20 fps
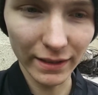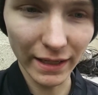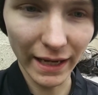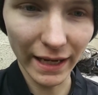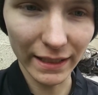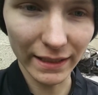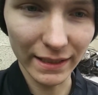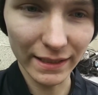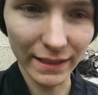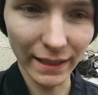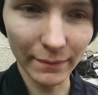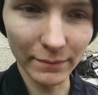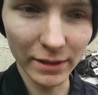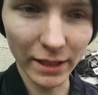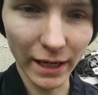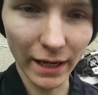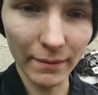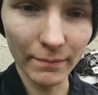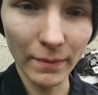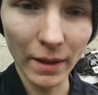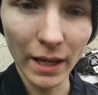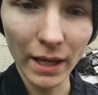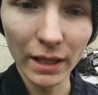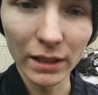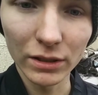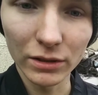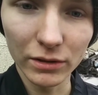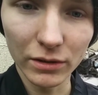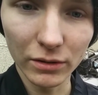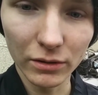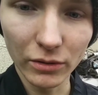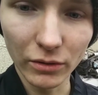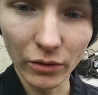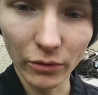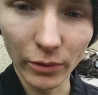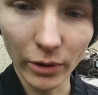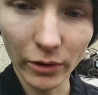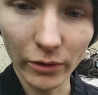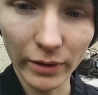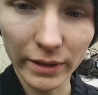at the same time to do
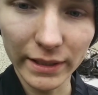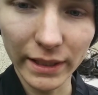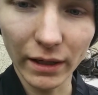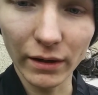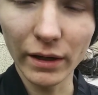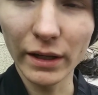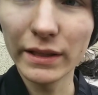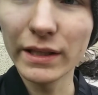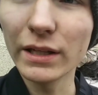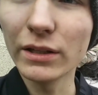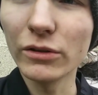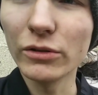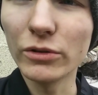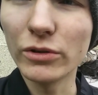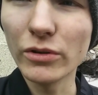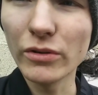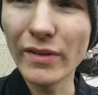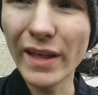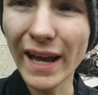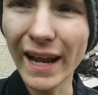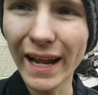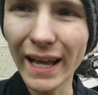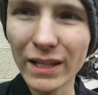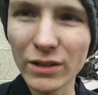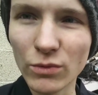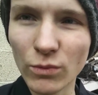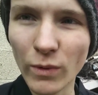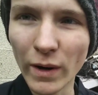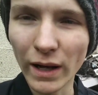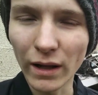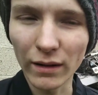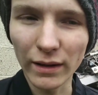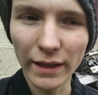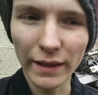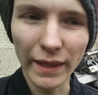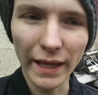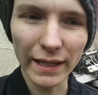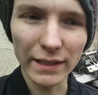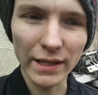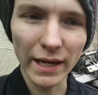the Rotary sound, and then you do that as well,
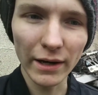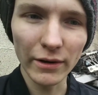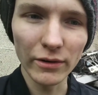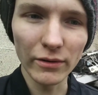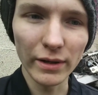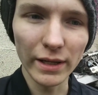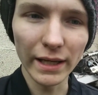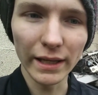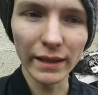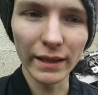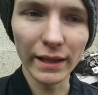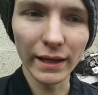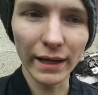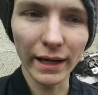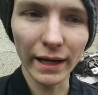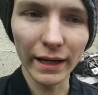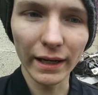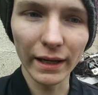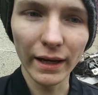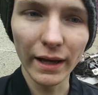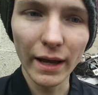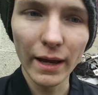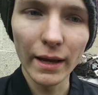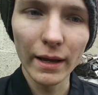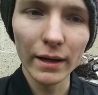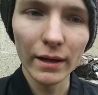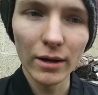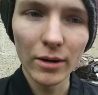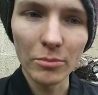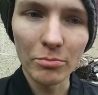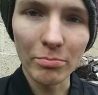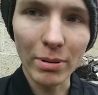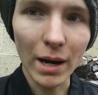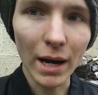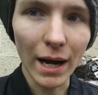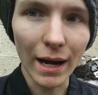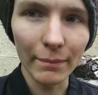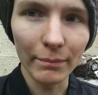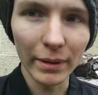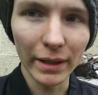and that's how you get the kind of
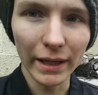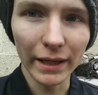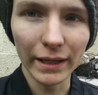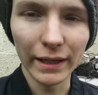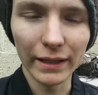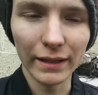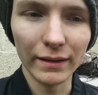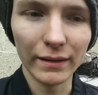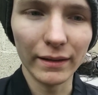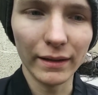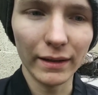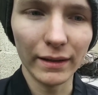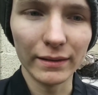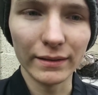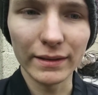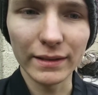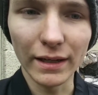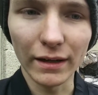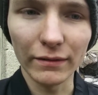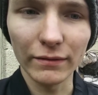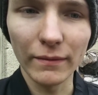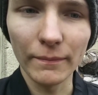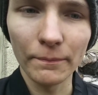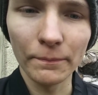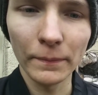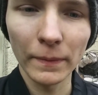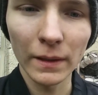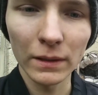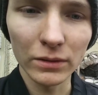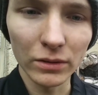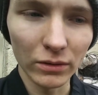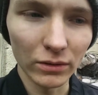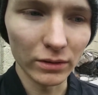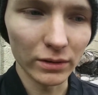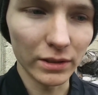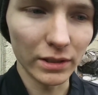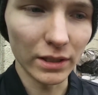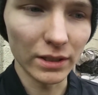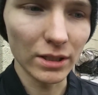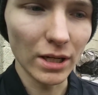popping and stuff. So
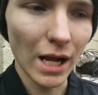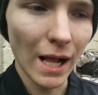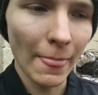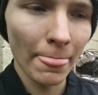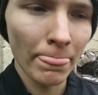it's just